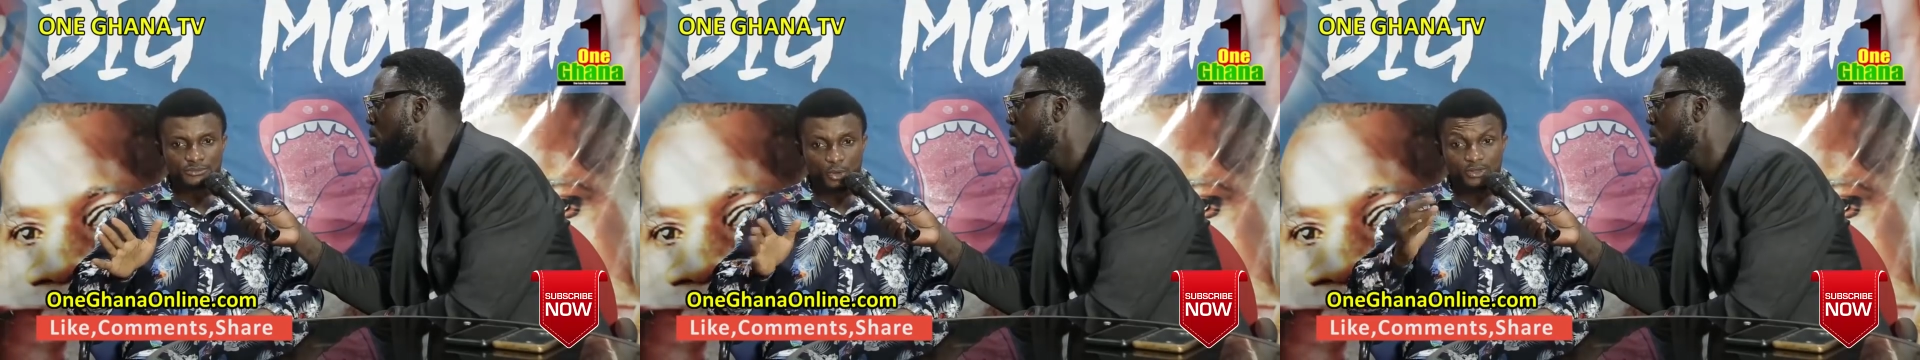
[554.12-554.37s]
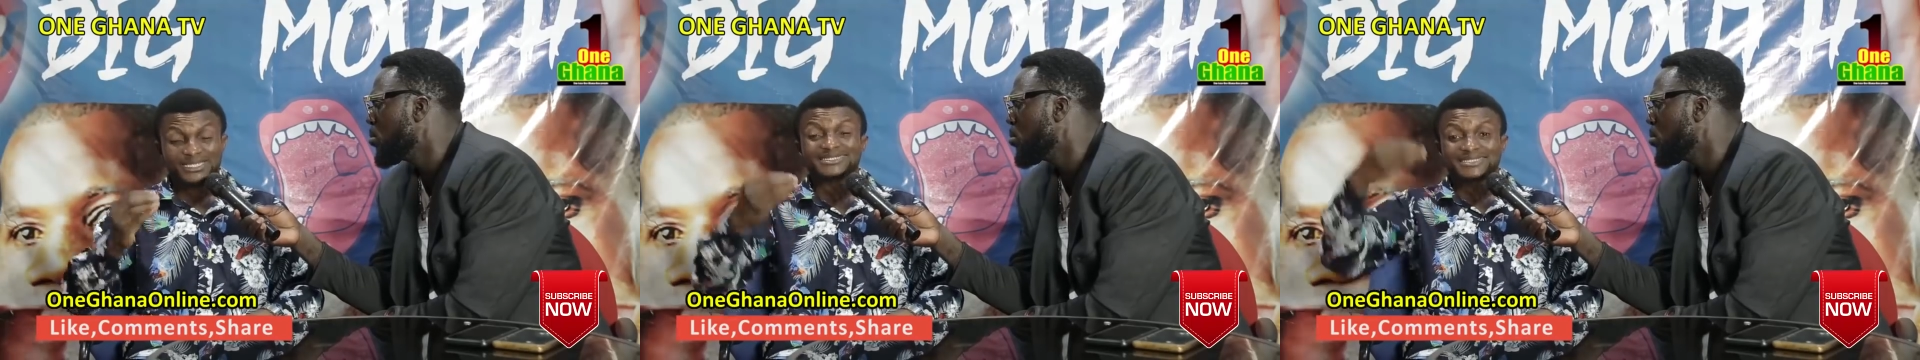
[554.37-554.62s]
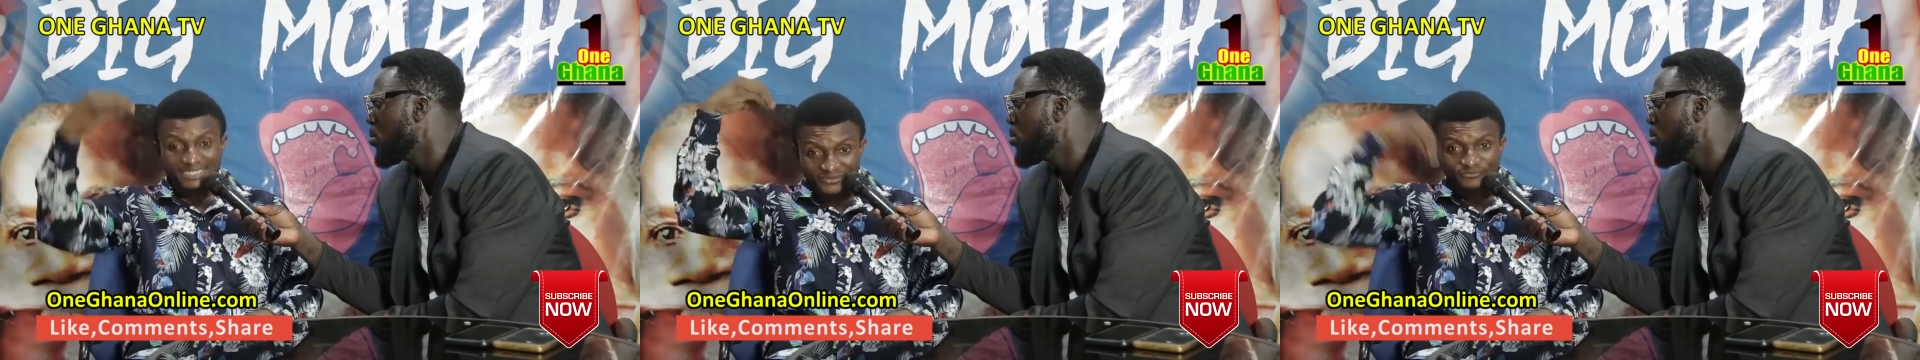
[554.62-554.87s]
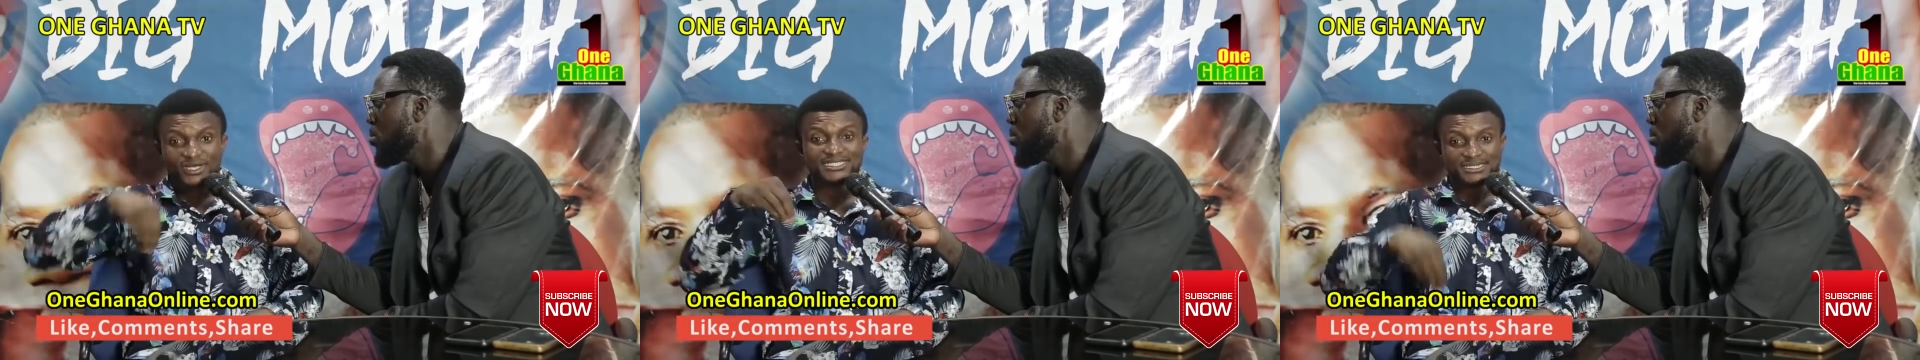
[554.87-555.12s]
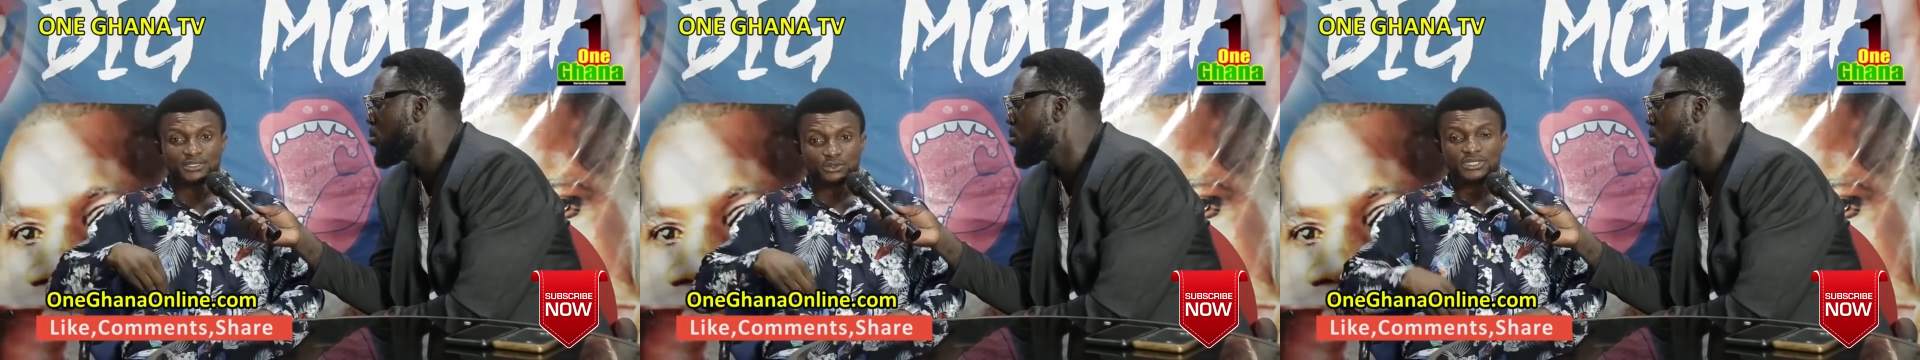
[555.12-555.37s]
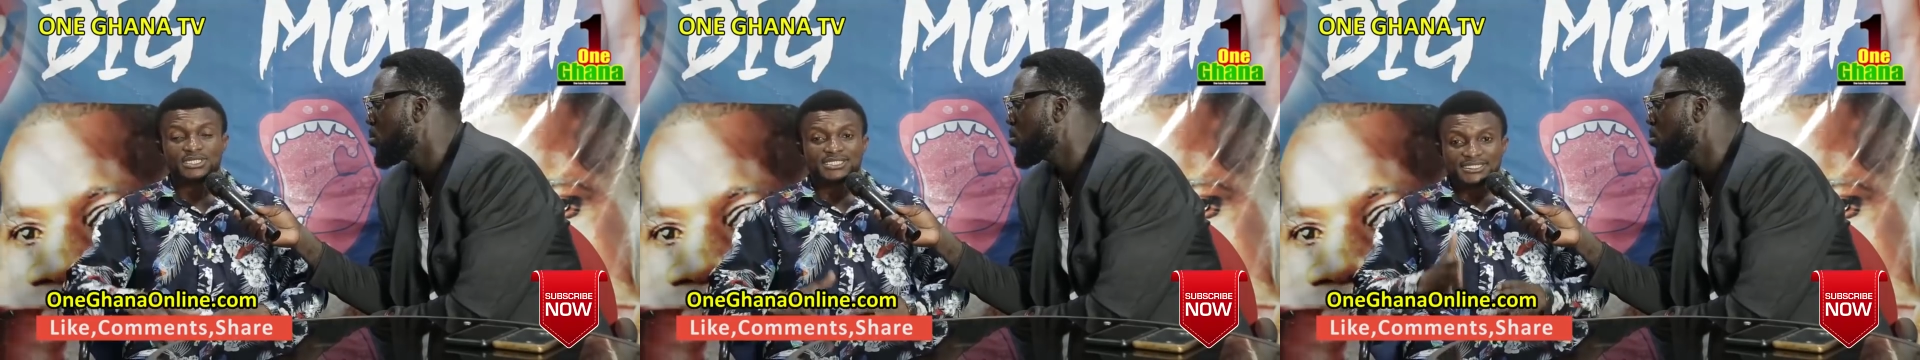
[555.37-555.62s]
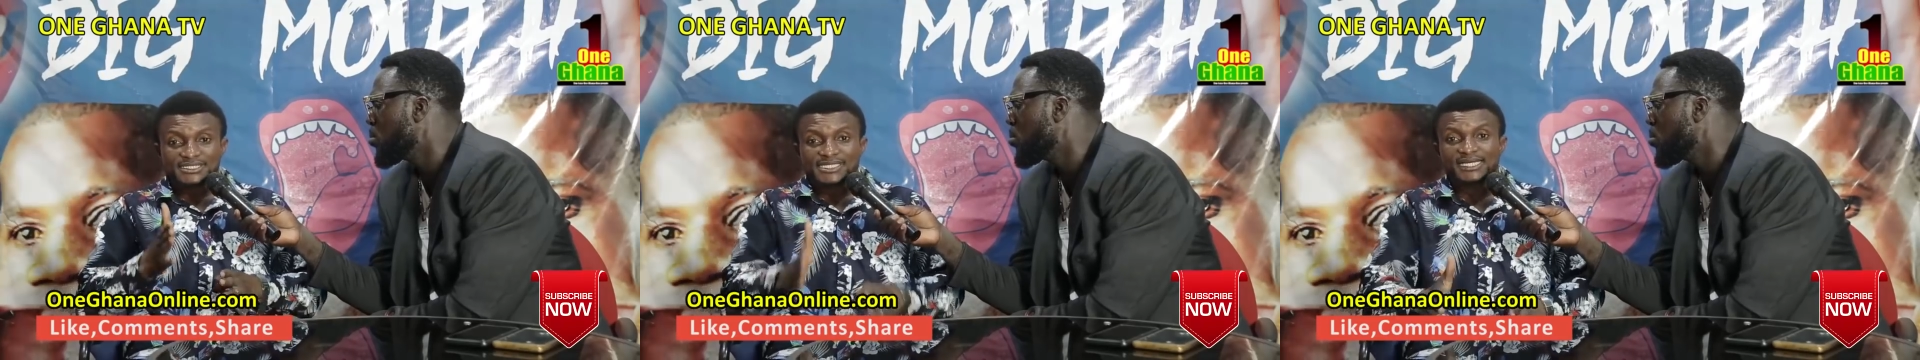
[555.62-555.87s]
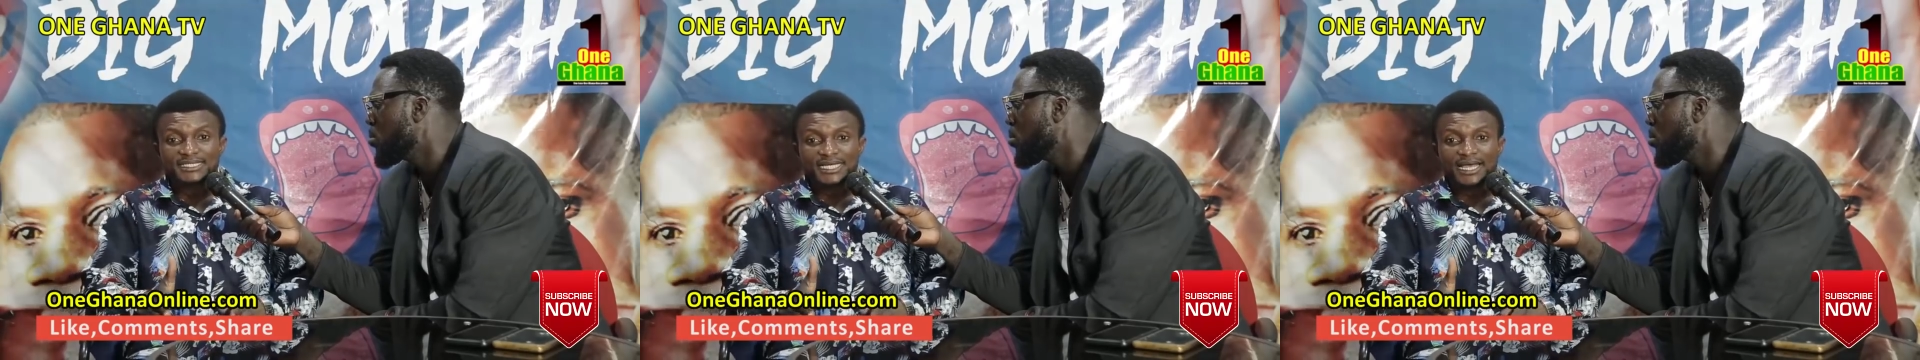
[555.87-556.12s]
Speaker 1: Oh, yet te voice no.
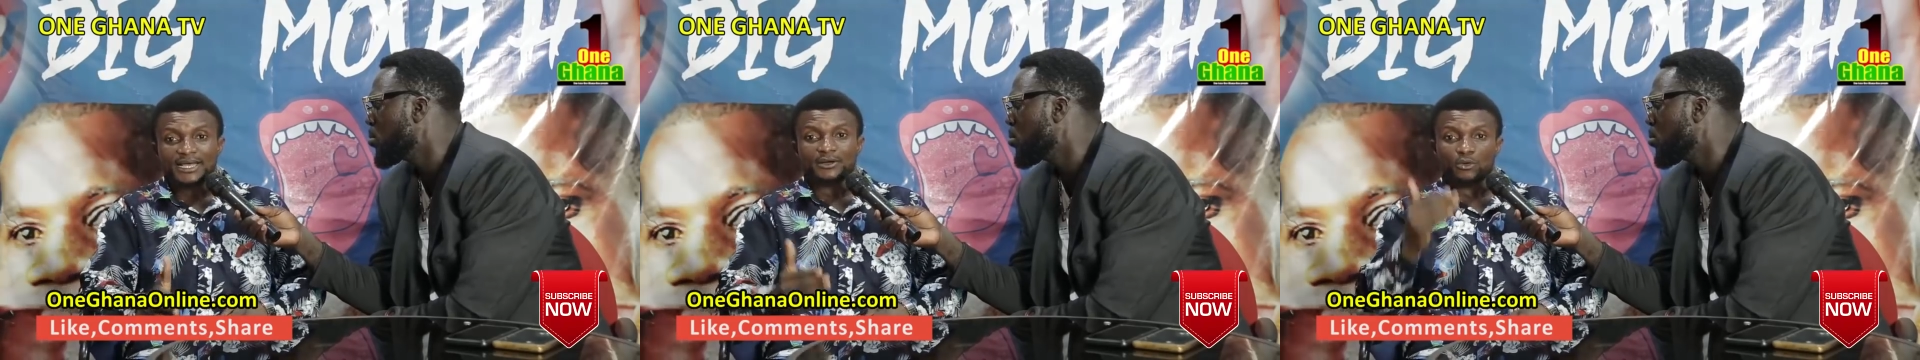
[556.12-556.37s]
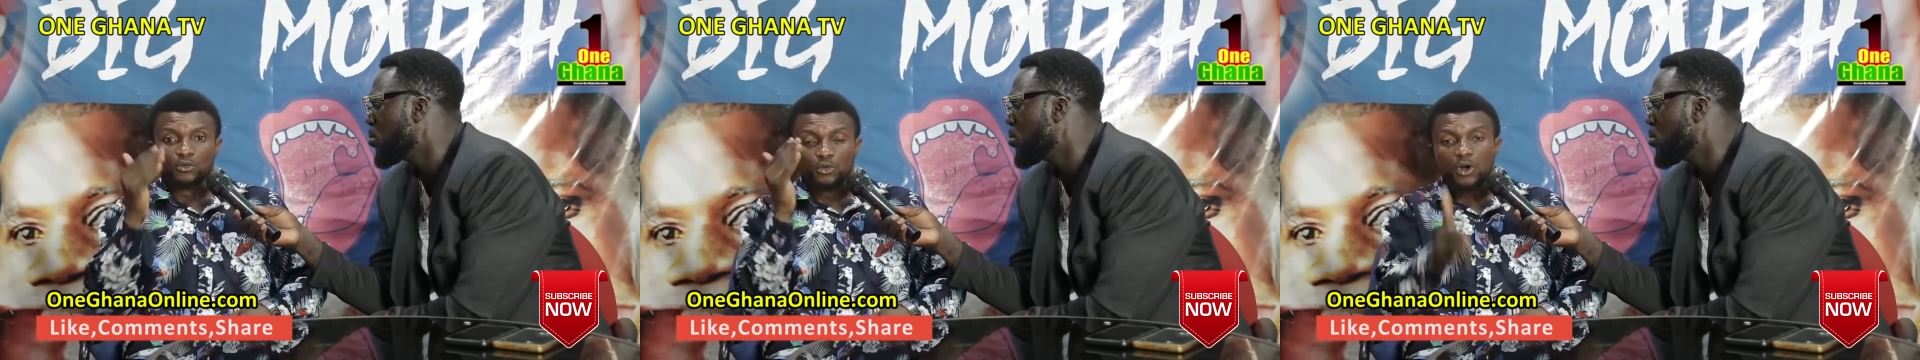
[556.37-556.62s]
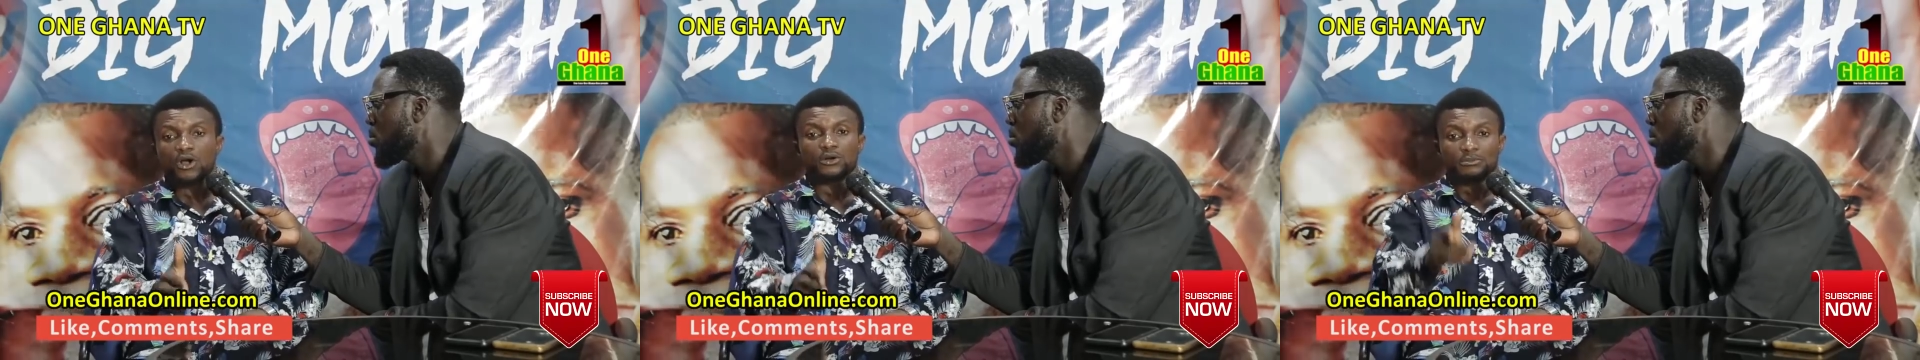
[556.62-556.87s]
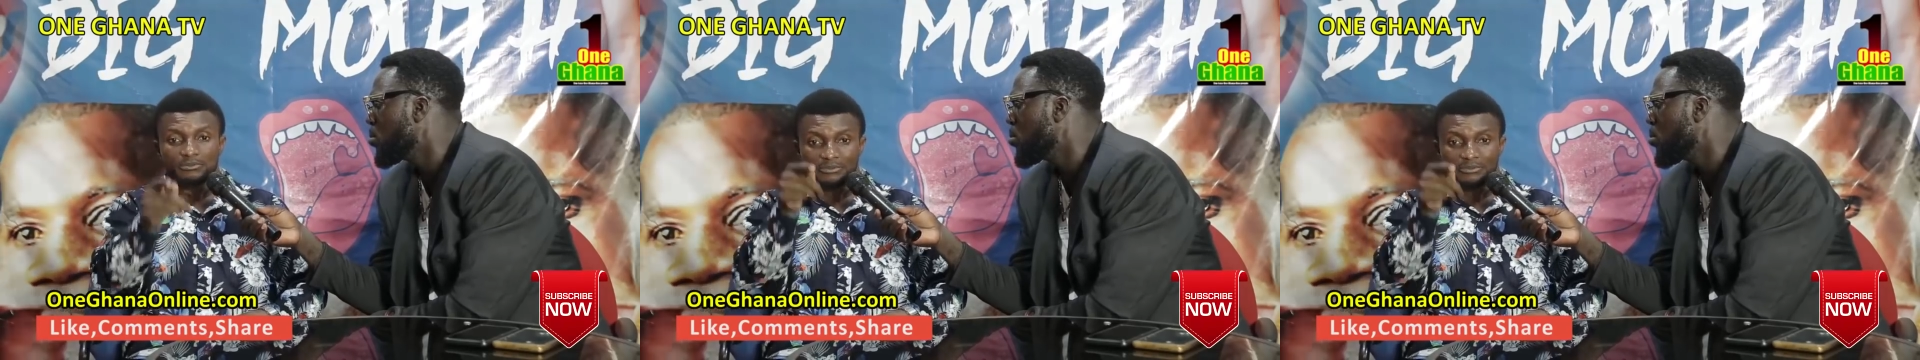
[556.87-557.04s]
Said ye uko